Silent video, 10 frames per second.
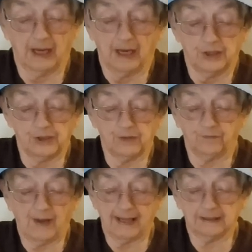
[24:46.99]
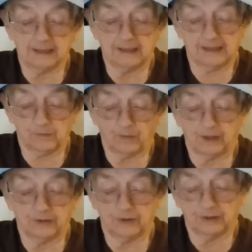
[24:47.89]
She finally
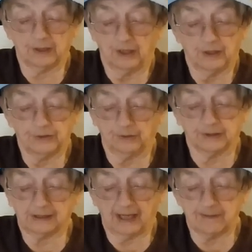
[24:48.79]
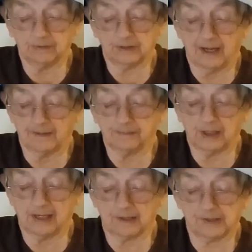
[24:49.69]
switched to a tabletop
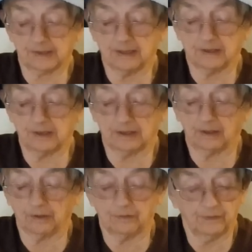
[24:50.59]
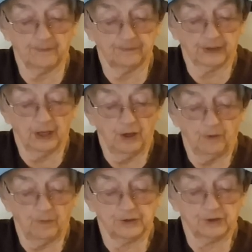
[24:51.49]
kerosene stove,
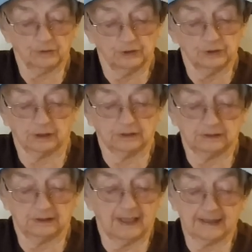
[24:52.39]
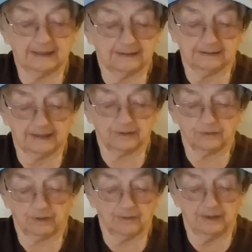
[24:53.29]
which looked like an
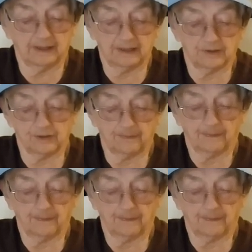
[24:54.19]
electric range.